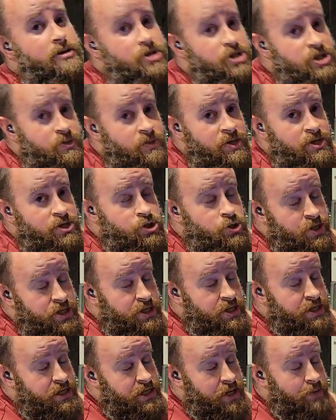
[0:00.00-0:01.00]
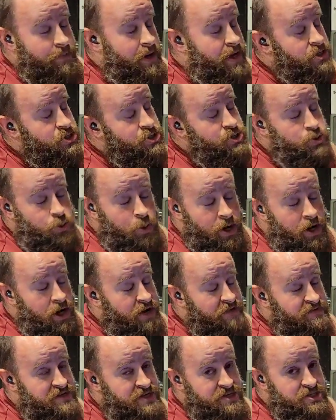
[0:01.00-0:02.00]
this should be a drinking game. I swear
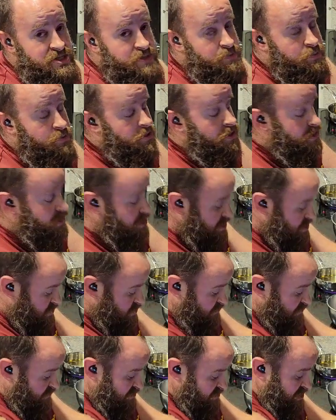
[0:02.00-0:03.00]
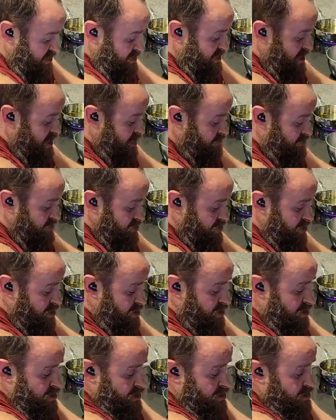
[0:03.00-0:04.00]
I've said simple at least 15 times.
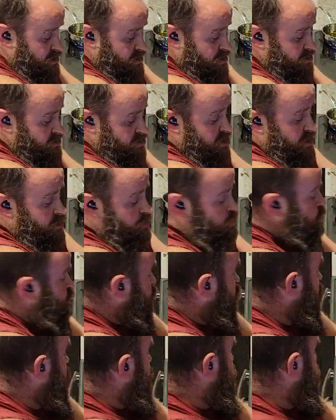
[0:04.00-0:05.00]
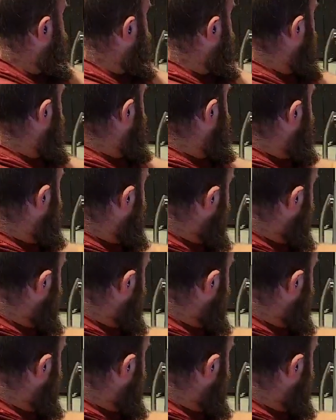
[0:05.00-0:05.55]
It's like Trump and the word